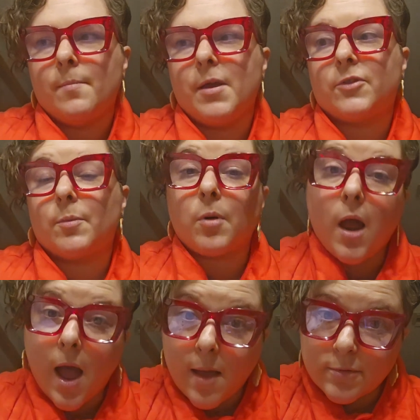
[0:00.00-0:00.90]
But the
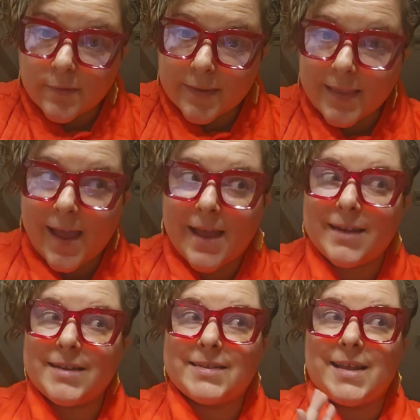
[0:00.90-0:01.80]
problem with
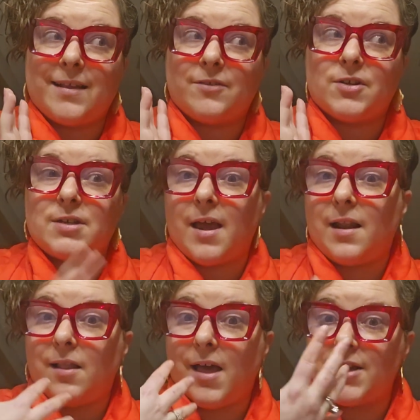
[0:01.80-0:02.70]
that is that there's not
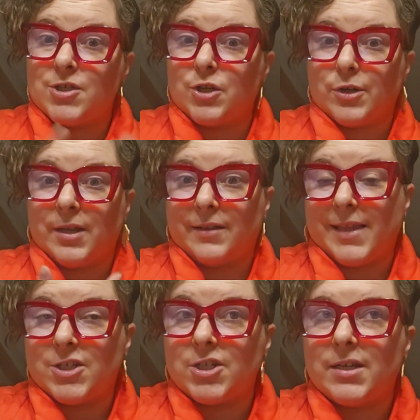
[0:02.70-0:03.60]
a lot of
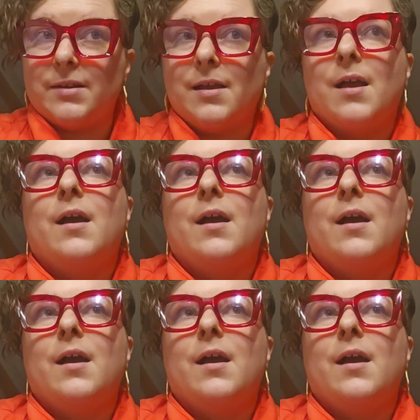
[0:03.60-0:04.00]
circulation.